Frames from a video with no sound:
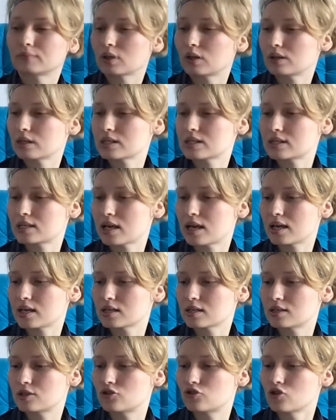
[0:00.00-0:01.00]
it
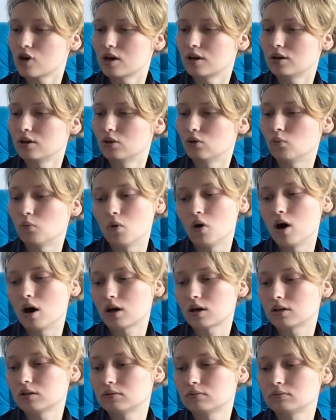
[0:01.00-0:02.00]
says jungle
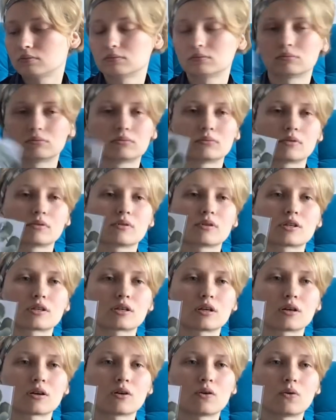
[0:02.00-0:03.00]
walk
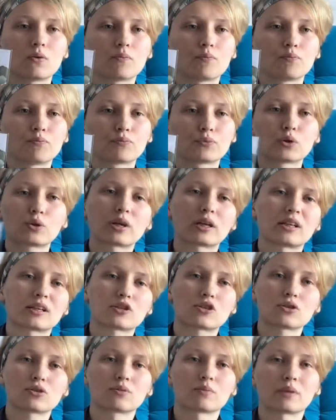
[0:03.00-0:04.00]
so you can
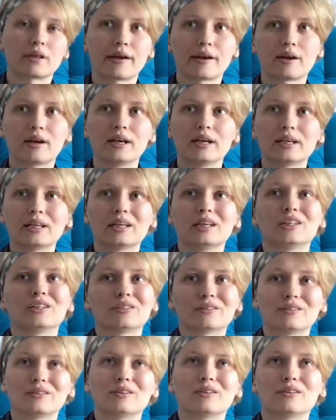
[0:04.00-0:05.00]
assume like it
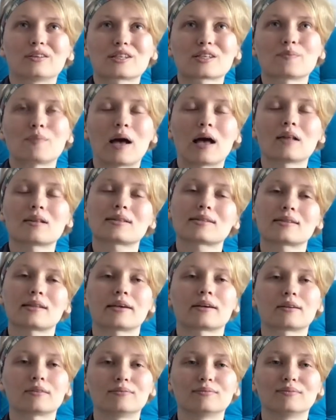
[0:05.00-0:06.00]
smells
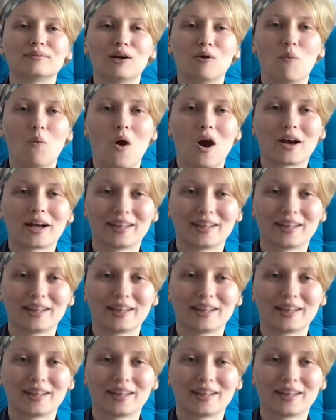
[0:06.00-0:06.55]
like a walk